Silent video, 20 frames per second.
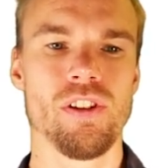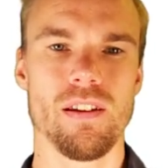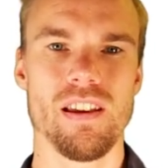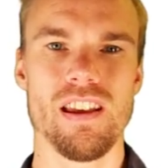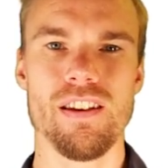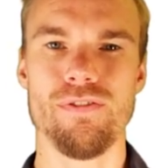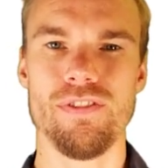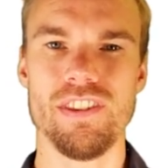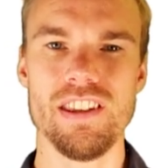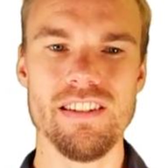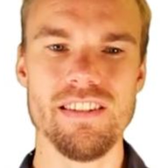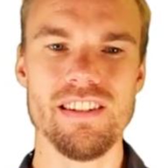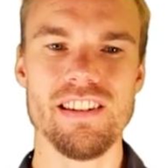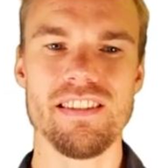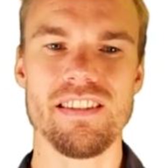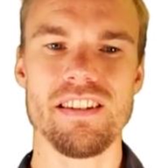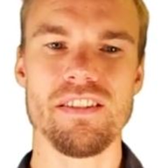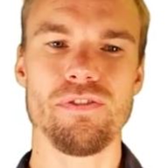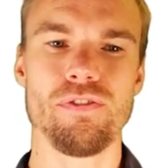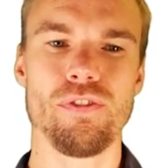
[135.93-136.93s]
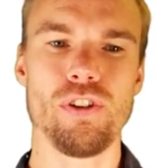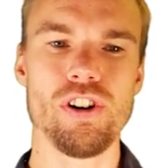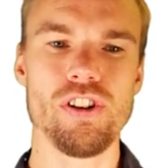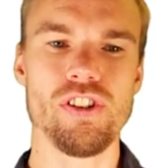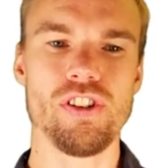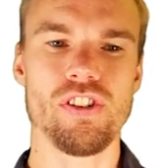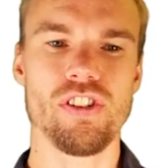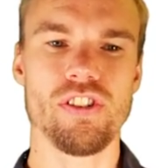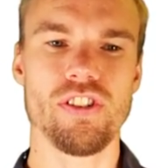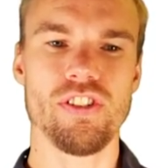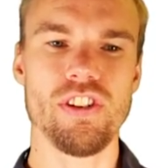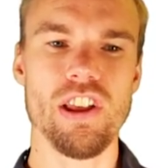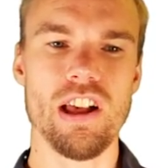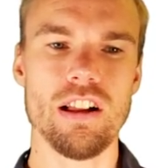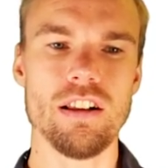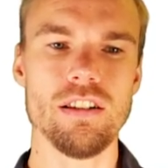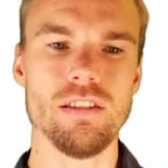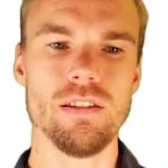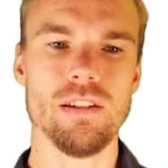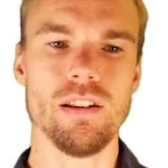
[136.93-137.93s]
If this is the first
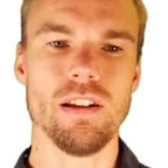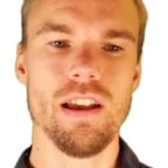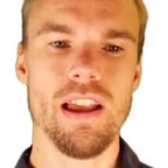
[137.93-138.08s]
cell,